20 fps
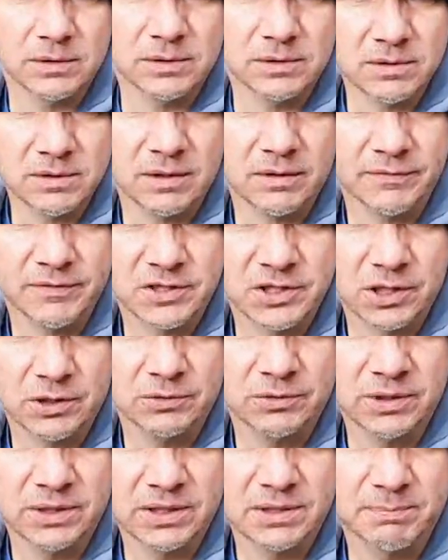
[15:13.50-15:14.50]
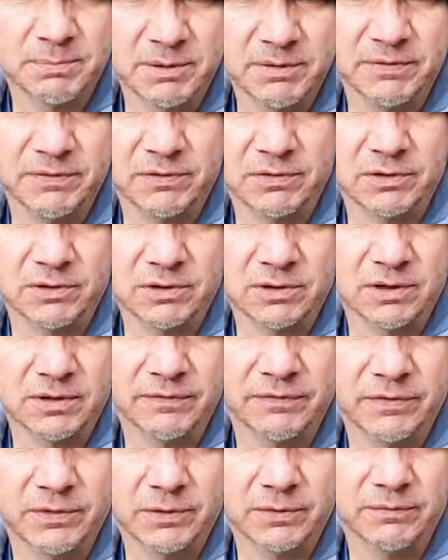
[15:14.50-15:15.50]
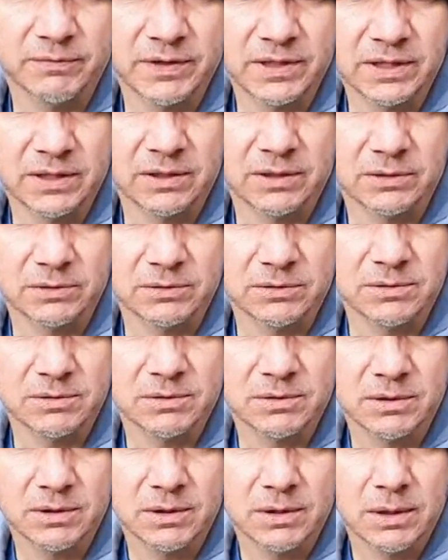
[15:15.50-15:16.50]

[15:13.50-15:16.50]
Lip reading: So I've shown this before on a few videos,